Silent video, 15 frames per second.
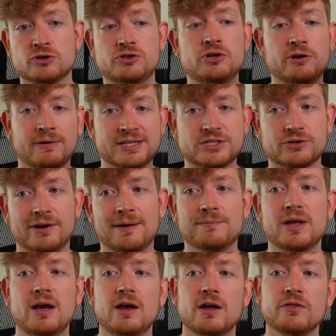to your Instagram,
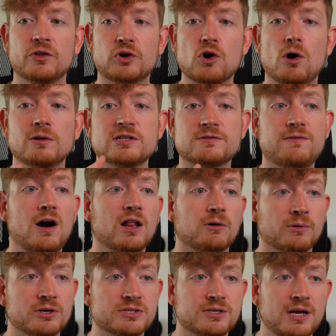the goal is
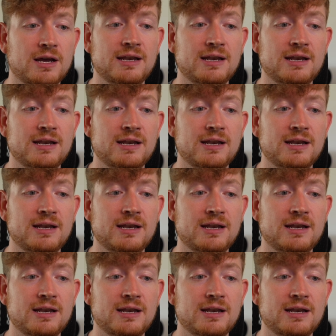followers.